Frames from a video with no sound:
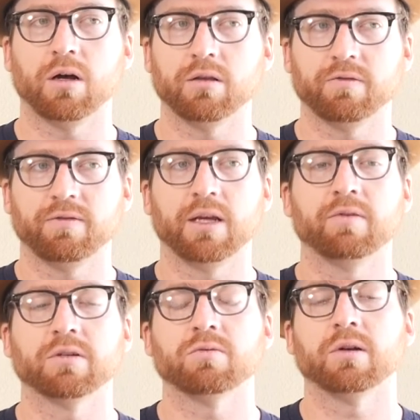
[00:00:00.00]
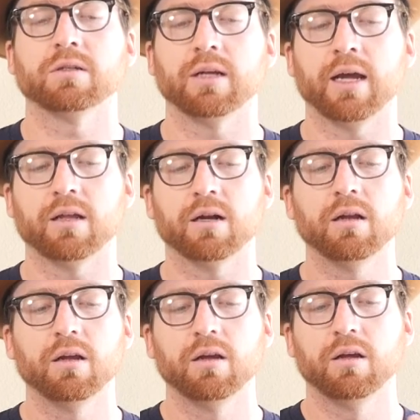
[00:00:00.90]
all the flavors worked together.
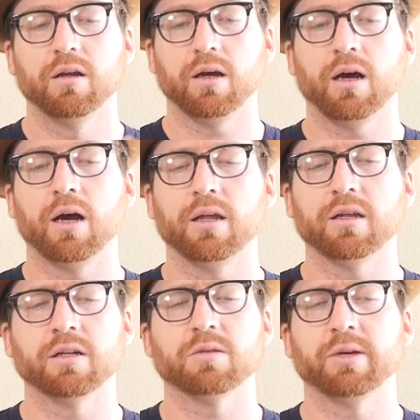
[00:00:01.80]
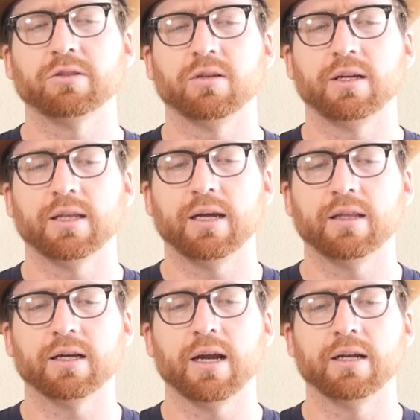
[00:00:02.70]
I thought especially that
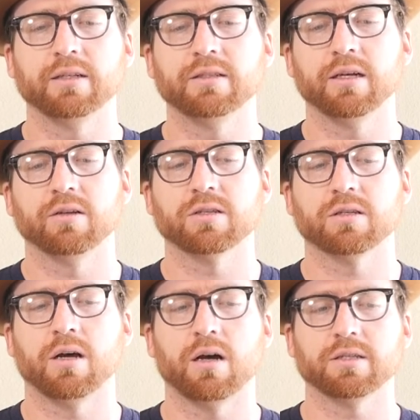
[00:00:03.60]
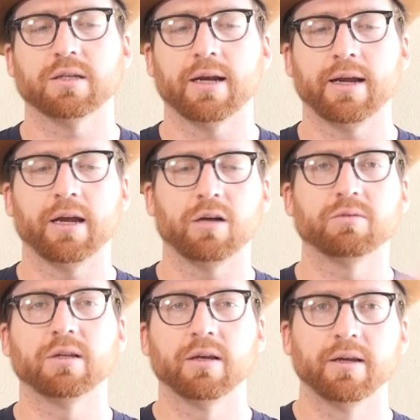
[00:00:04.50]
kind of dill sauce kind of
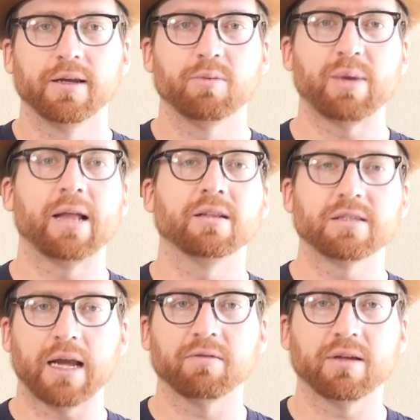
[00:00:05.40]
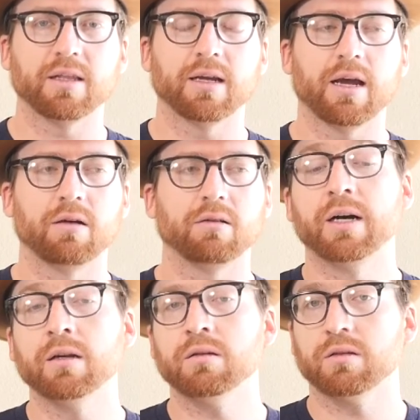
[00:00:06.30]
helped balance everything out.
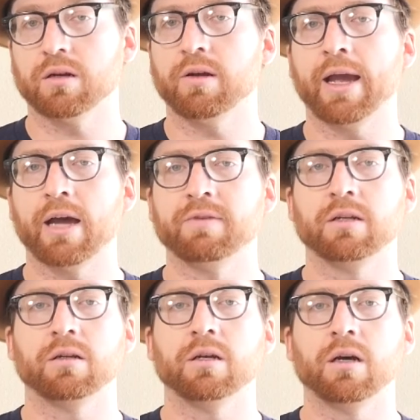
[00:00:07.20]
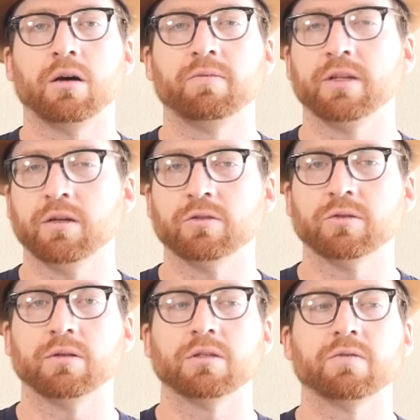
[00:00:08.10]
But there you have it. Hopefully you
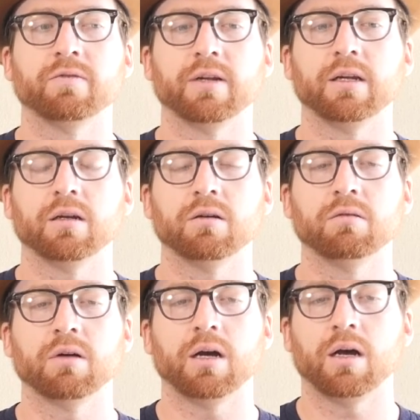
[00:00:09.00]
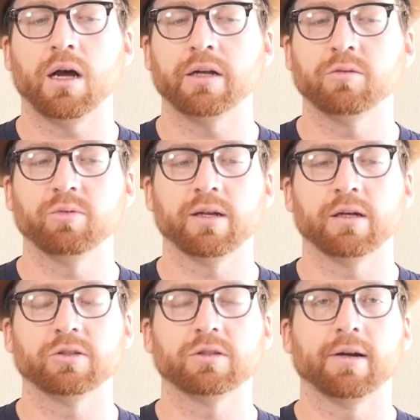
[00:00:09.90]
enjoyed this video. I do plan
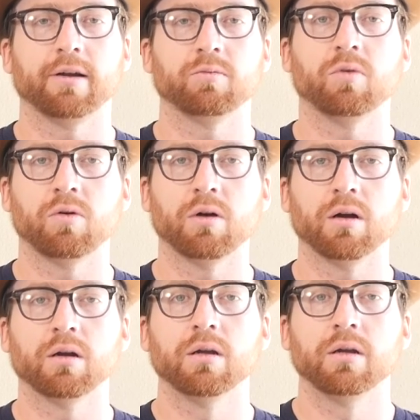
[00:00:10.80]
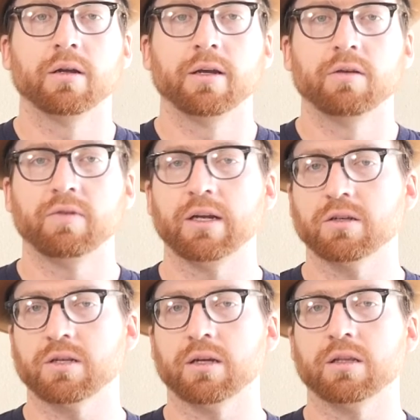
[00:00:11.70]
on sharing more
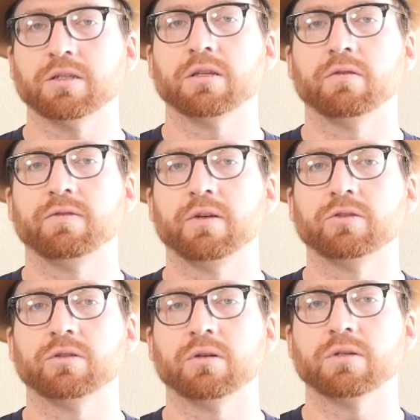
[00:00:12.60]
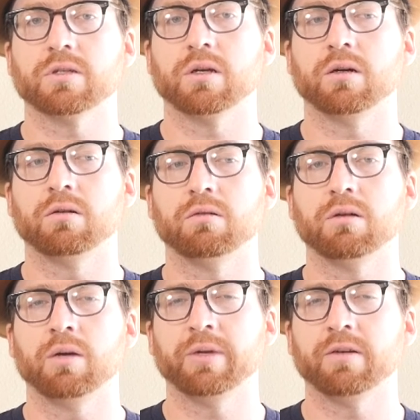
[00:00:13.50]
videos like this in the future,
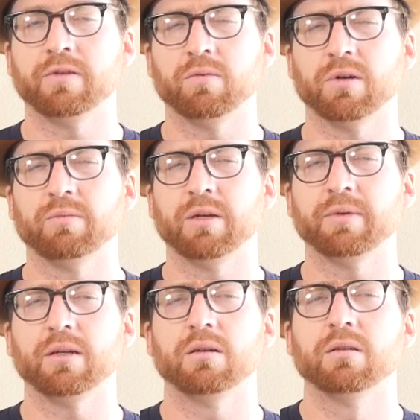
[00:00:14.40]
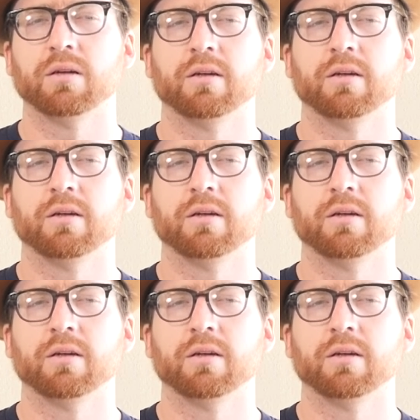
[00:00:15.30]
so I mean, if you want to maybe